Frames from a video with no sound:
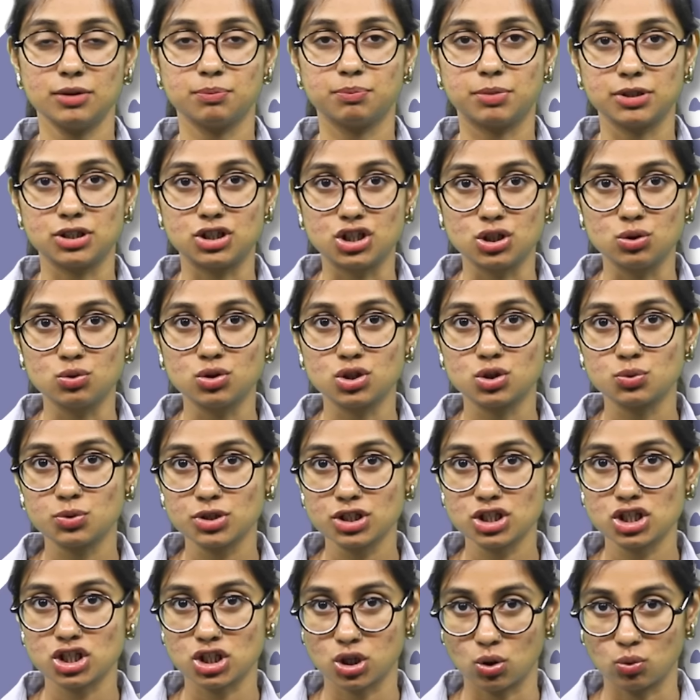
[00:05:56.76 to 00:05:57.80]
But due to a
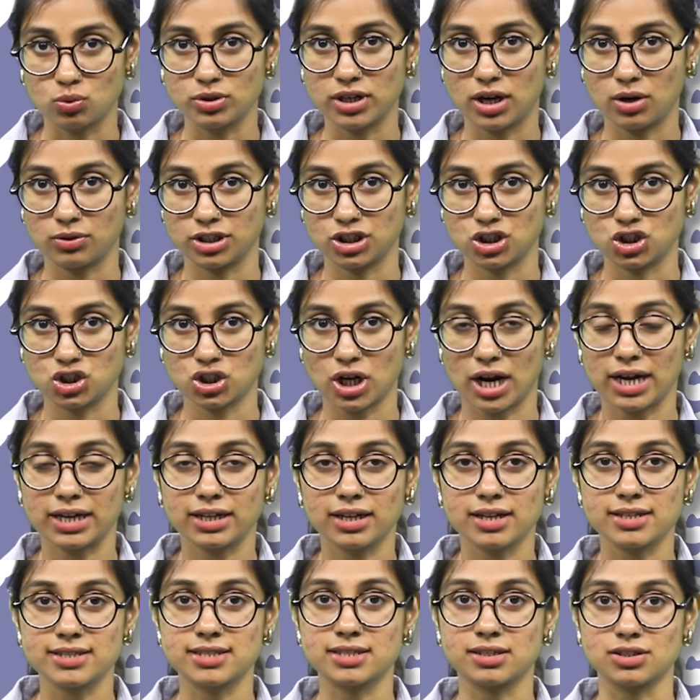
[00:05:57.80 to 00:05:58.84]
slowdown in
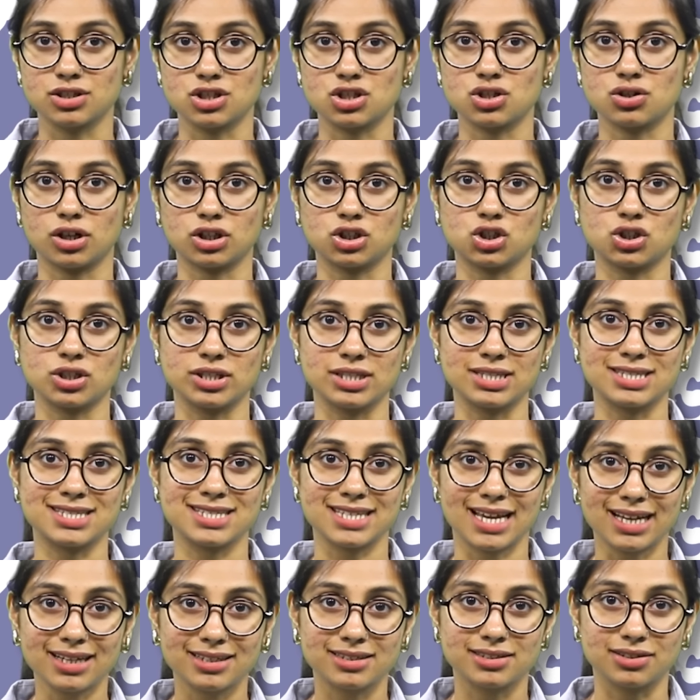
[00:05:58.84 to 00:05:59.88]
China's construction
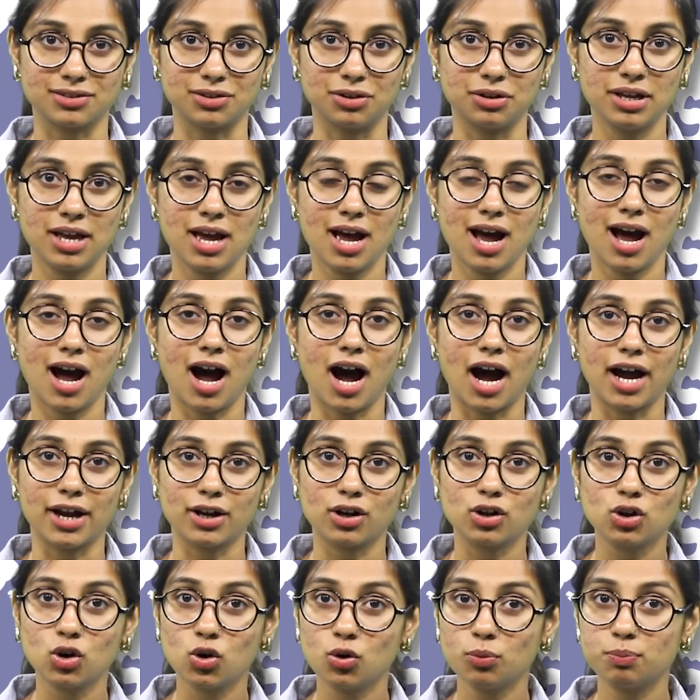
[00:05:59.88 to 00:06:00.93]
sector,
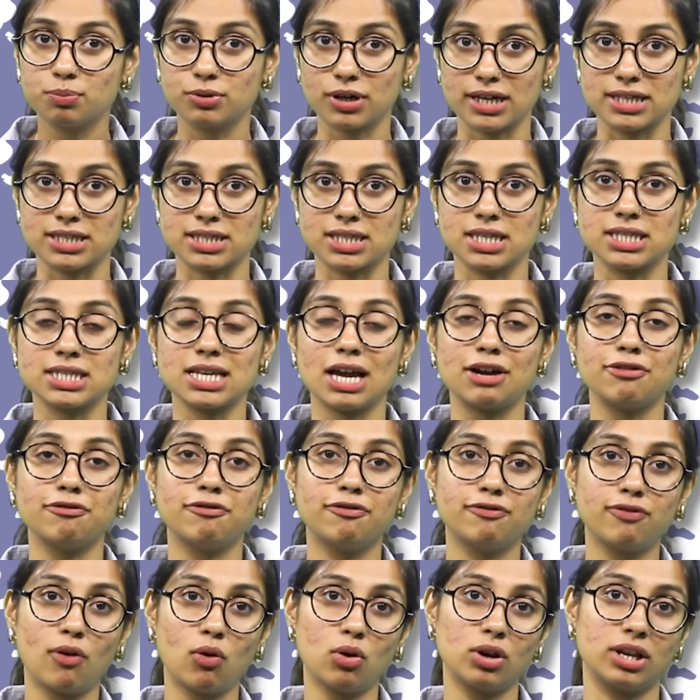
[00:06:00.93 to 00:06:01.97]
iron ore prices have
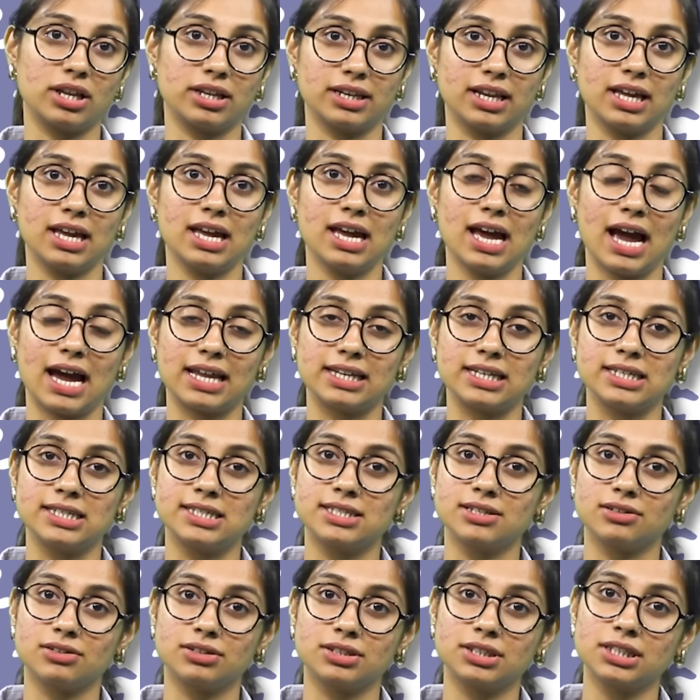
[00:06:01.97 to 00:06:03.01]
fallen and in
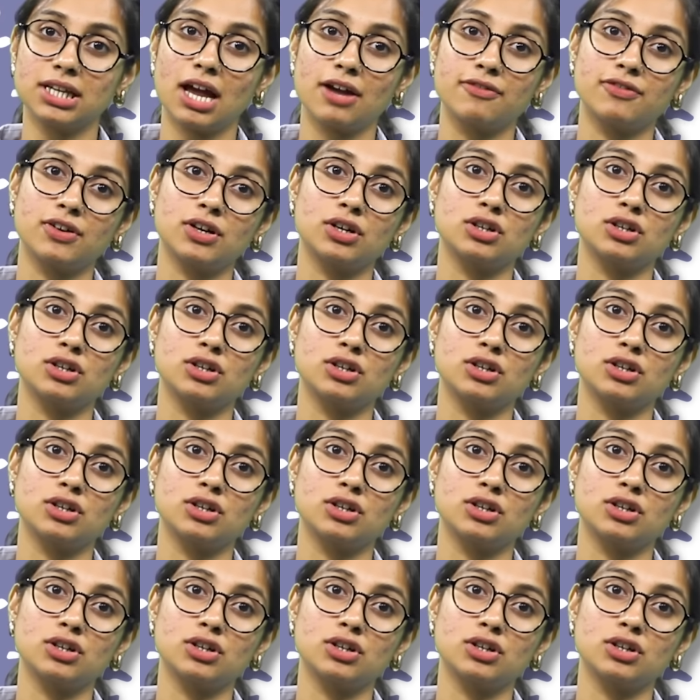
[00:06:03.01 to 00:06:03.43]
turn have